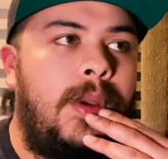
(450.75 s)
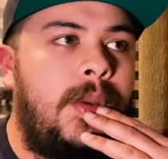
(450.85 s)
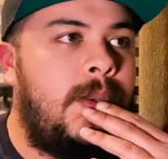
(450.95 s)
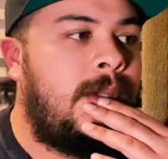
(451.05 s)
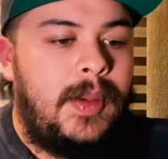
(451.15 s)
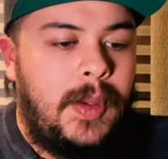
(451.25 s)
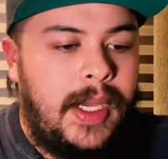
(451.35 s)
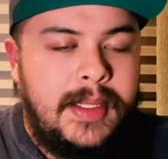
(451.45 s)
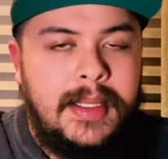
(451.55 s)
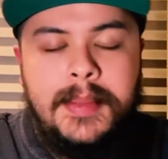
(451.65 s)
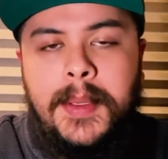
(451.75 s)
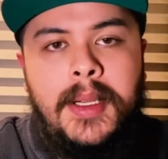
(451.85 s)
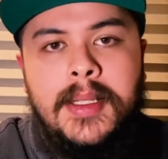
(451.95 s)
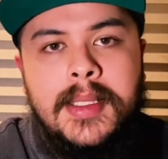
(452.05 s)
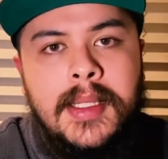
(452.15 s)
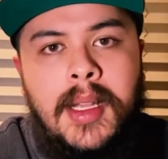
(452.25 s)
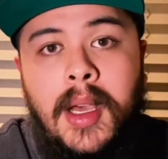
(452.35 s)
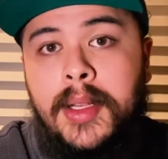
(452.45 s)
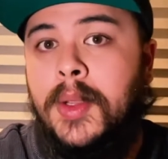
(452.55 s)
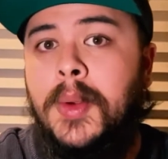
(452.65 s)
who has experience in
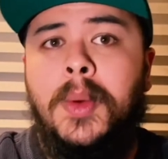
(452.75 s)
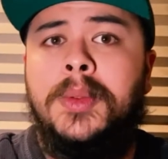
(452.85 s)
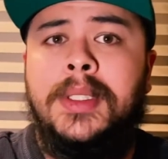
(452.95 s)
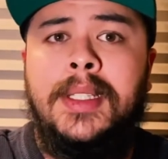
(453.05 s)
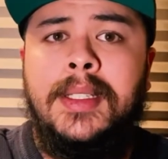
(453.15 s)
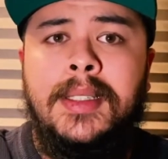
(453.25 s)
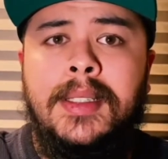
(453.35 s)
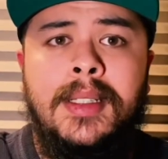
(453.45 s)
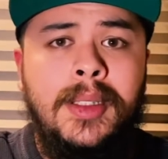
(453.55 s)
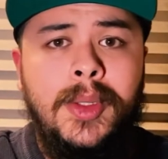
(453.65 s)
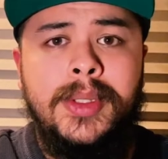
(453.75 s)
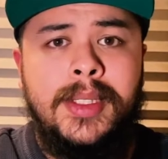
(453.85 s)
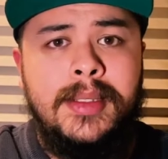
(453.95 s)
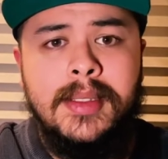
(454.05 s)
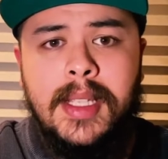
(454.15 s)
audio only illusions,